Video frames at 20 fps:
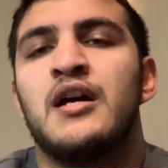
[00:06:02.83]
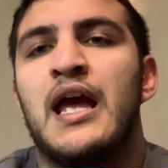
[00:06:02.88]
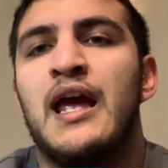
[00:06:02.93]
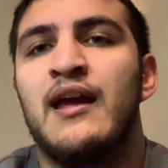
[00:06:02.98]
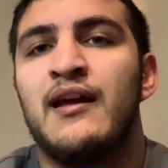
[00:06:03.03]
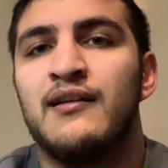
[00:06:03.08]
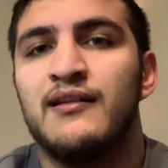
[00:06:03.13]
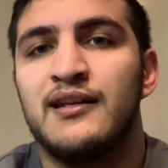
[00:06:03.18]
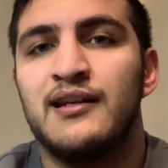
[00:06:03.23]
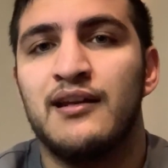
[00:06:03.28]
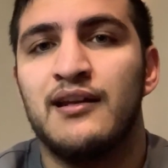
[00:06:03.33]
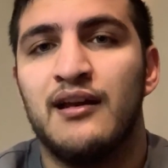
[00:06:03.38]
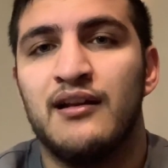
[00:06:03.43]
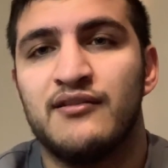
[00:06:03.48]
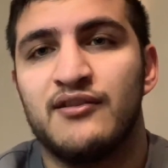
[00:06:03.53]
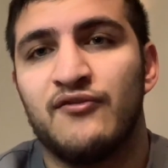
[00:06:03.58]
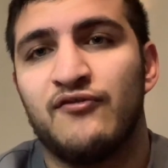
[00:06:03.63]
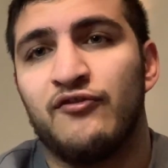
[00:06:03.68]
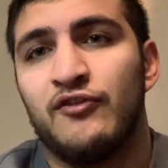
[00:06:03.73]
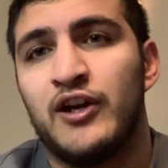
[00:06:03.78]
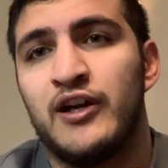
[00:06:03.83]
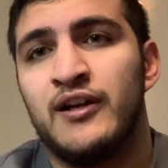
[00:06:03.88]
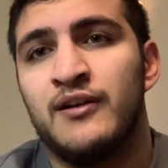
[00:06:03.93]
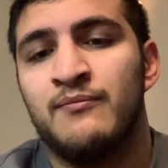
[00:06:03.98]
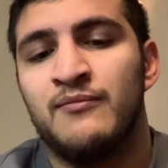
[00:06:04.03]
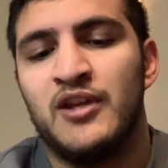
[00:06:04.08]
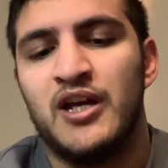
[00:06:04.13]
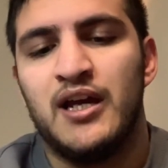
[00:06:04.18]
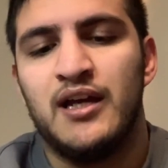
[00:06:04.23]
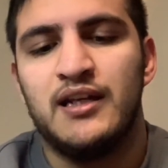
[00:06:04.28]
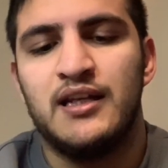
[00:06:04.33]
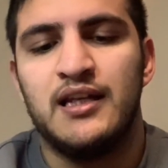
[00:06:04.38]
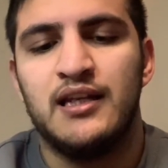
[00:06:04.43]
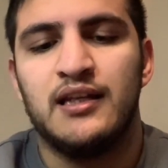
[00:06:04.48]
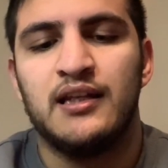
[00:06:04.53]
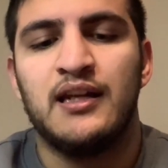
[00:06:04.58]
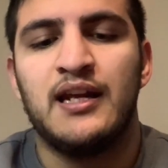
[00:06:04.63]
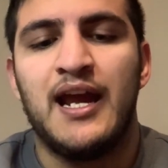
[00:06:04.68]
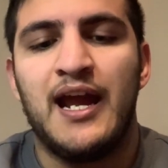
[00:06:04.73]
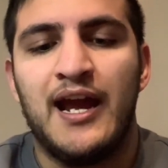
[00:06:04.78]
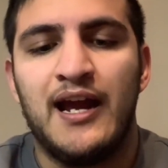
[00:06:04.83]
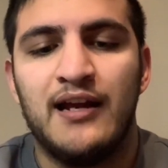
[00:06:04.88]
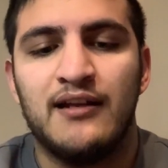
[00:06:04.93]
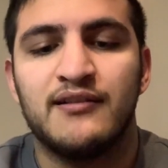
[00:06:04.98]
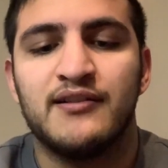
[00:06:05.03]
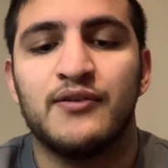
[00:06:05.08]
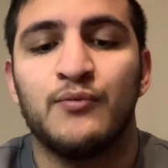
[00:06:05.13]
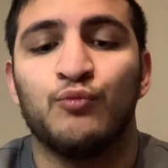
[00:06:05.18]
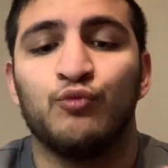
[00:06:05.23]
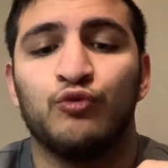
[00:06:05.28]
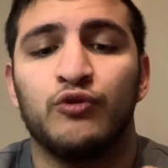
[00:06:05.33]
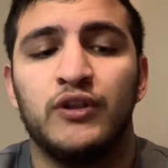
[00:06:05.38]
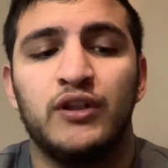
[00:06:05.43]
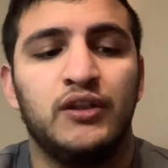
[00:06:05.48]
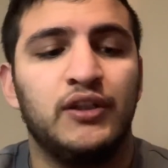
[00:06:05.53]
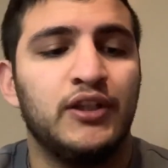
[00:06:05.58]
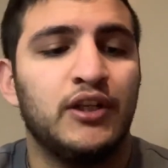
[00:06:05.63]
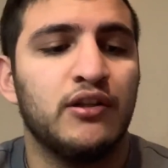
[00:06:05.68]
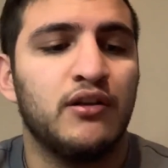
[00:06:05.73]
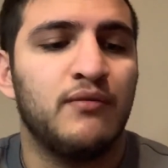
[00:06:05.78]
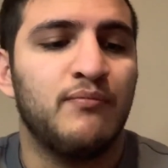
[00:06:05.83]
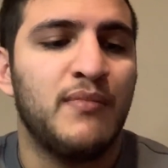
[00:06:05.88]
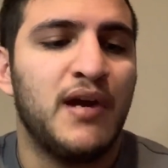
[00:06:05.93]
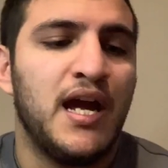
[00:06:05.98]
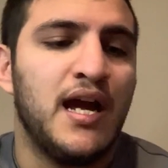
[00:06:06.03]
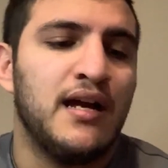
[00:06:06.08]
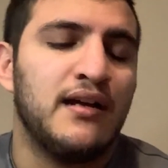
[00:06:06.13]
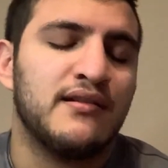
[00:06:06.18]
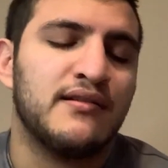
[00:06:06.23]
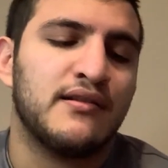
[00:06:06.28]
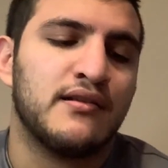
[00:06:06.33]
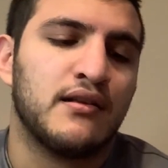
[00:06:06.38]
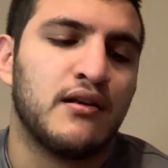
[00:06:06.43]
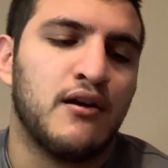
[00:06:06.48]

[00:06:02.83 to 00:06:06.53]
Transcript: and he has a frame that he can add some really good mass.